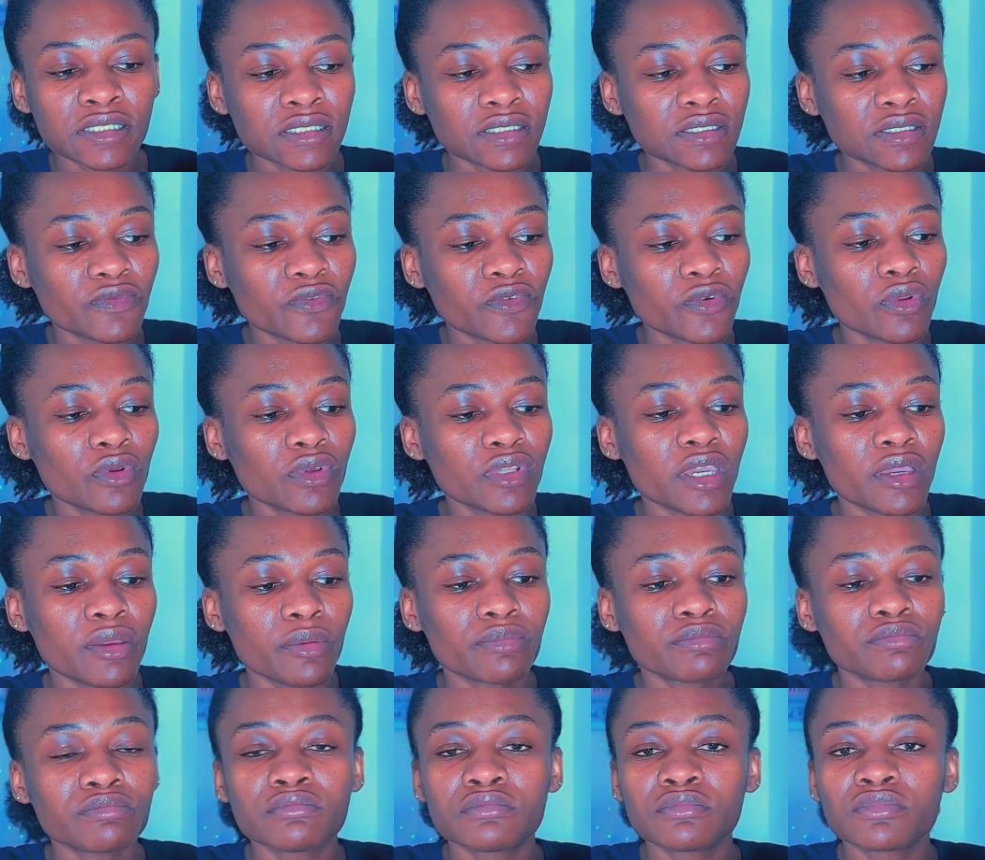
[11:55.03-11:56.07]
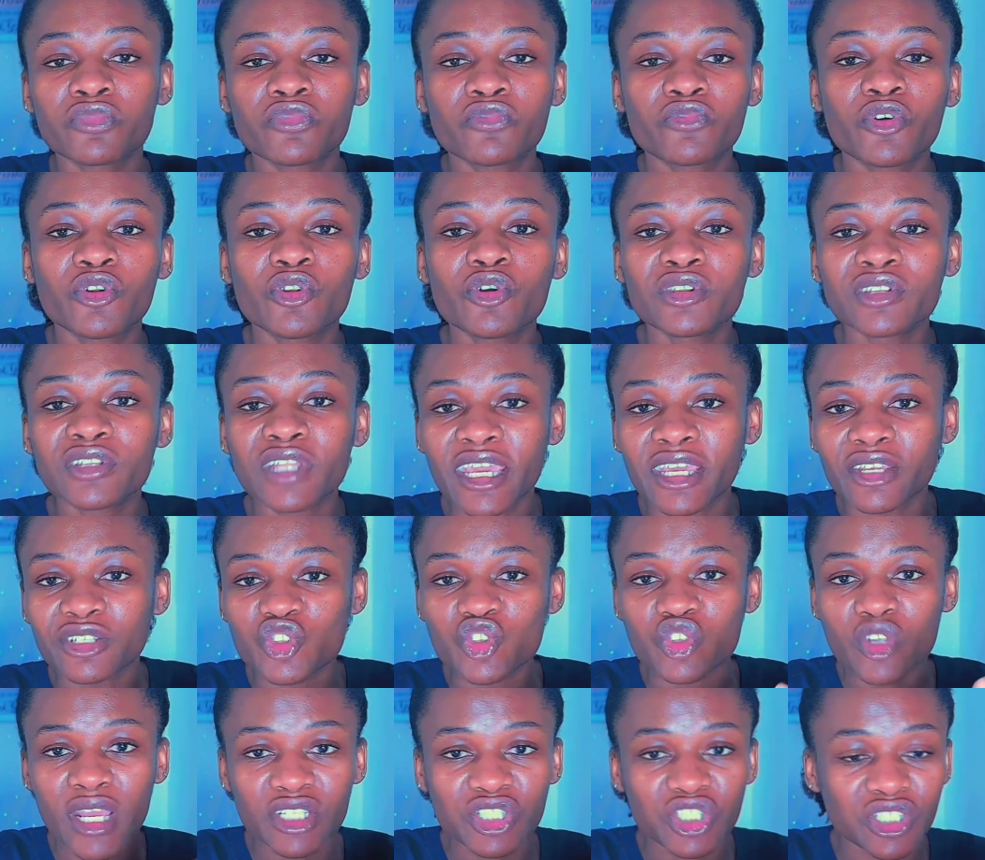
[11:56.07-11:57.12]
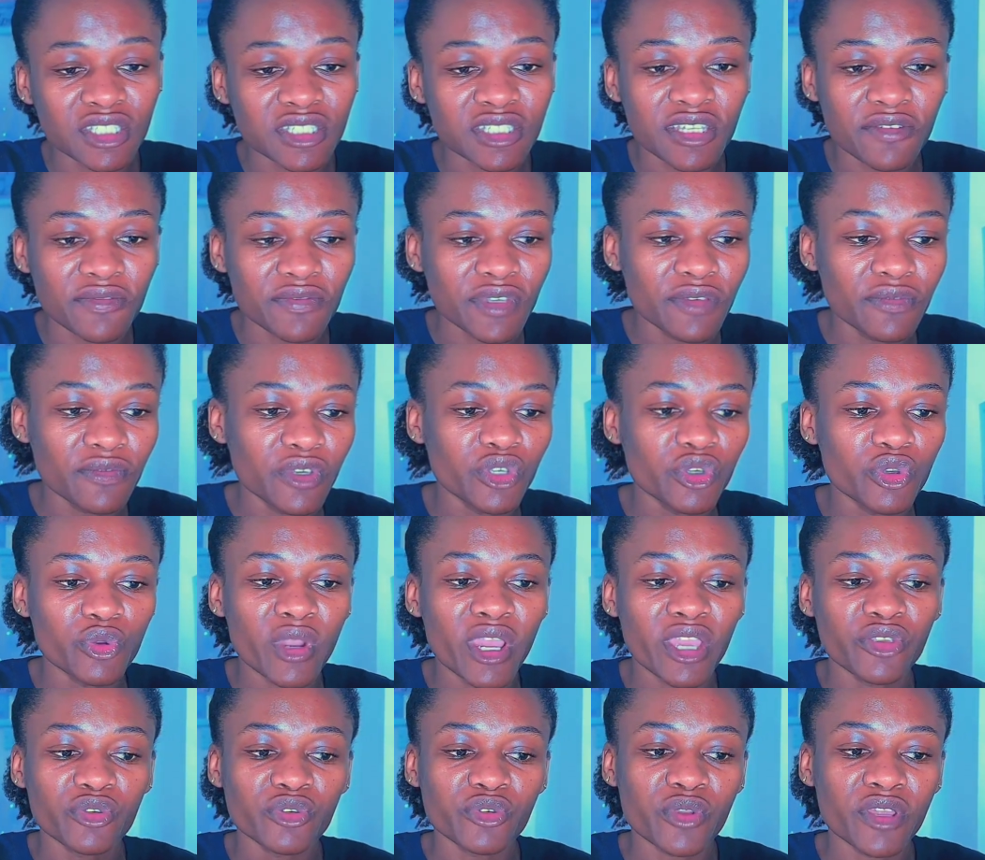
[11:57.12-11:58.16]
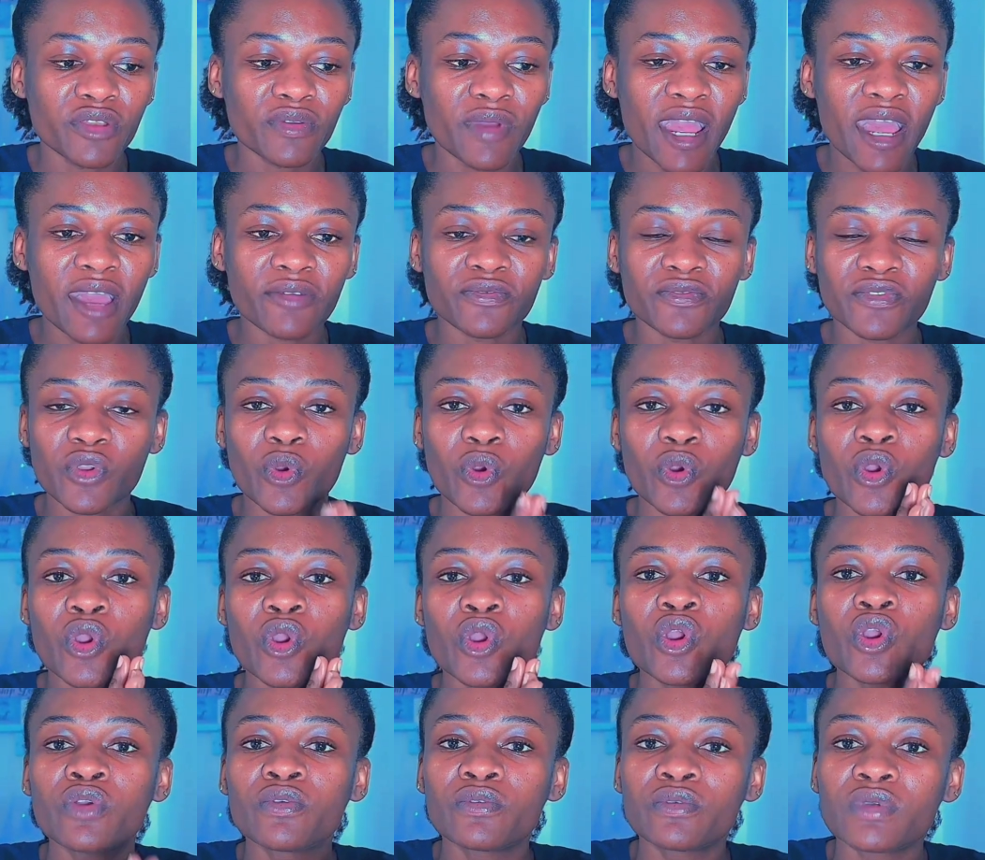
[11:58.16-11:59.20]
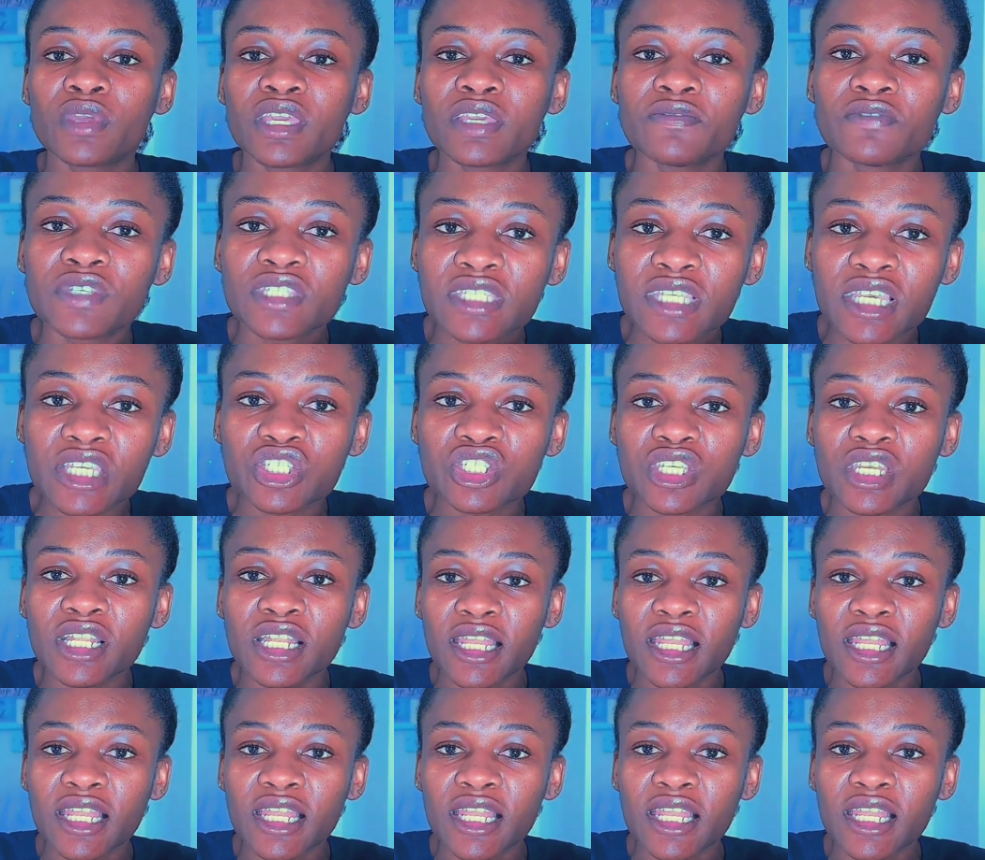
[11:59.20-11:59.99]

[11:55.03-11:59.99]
follow the instructions they've given you, and you're going to have your invitation